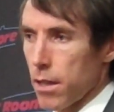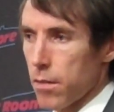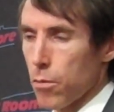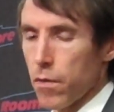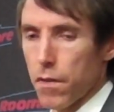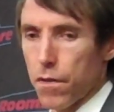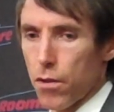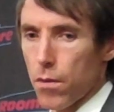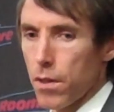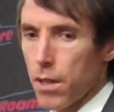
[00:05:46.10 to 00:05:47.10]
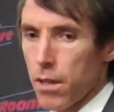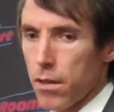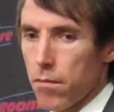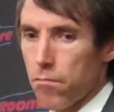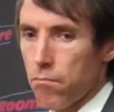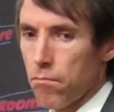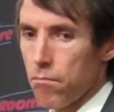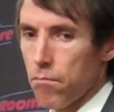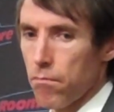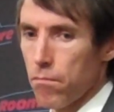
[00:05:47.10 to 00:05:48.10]
is moving forward,
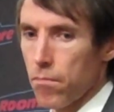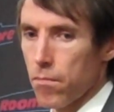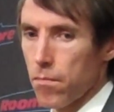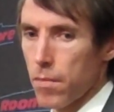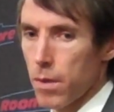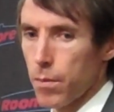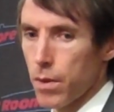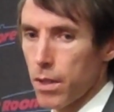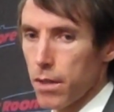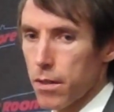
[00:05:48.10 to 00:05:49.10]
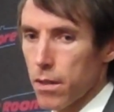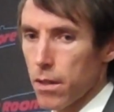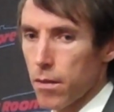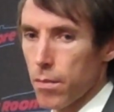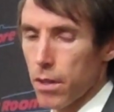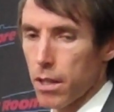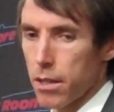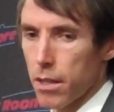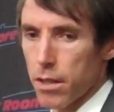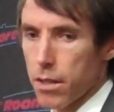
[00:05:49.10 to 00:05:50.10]
and put
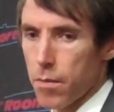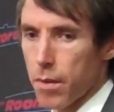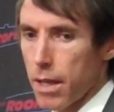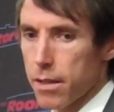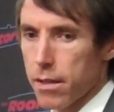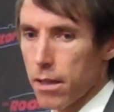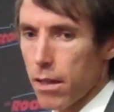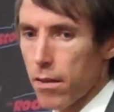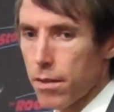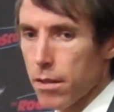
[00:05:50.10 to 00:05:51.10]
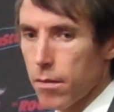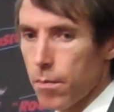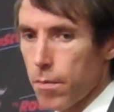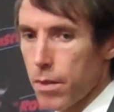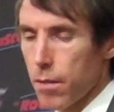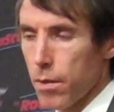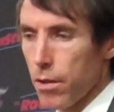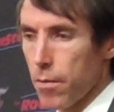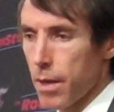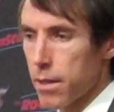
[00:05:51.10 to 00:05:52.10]
contingency plans together to
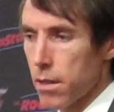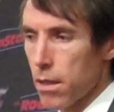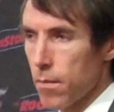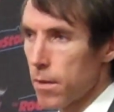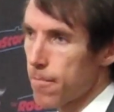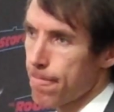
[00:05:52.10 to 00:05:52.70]
build the best team.